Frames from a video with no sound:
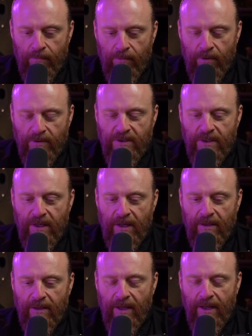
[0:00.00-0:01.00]
You see
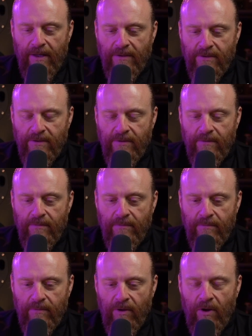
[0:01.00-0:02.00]
things,
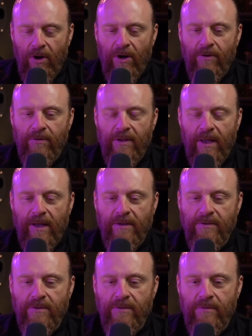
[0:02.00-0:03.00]
you hear
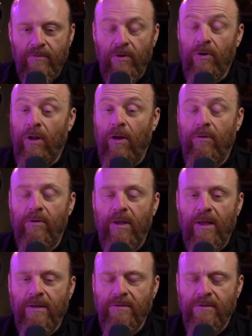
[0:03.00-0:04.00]
things, you know
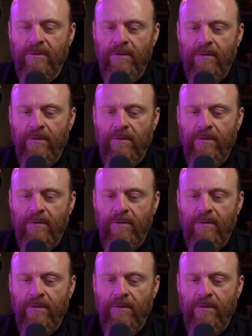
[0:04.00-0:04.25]
things